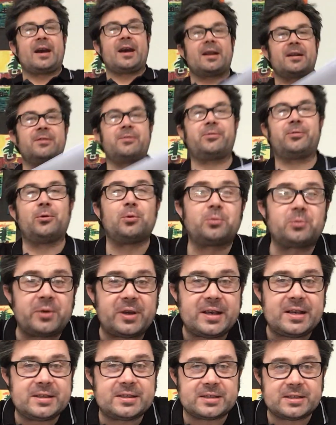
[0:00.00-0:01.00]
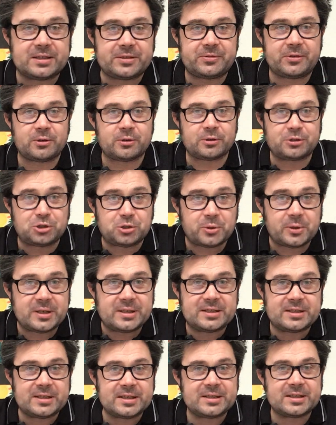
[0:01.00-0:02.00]
and for reasons for your
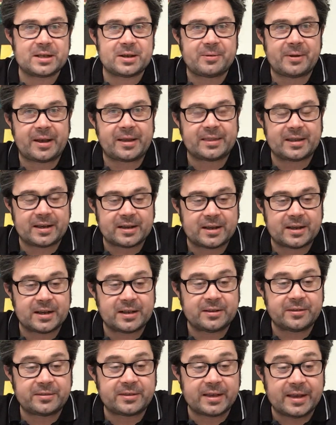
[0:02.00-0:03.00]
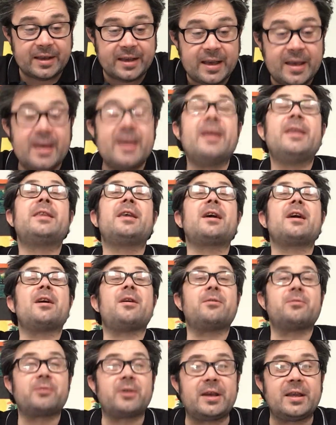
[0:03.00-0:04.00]
choices around that kind of thing, they
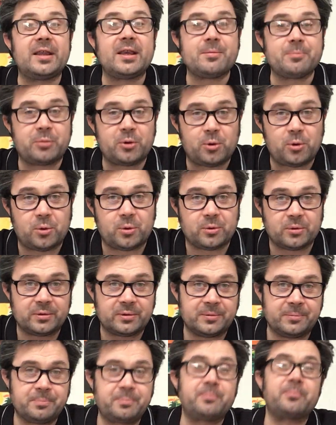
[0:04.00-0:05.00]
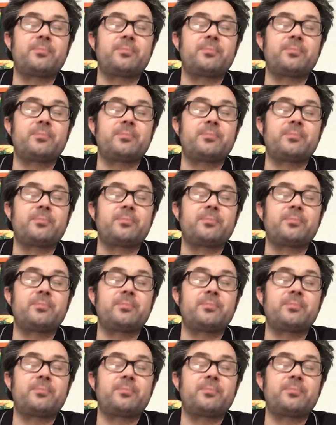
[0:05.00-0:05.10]
are really important.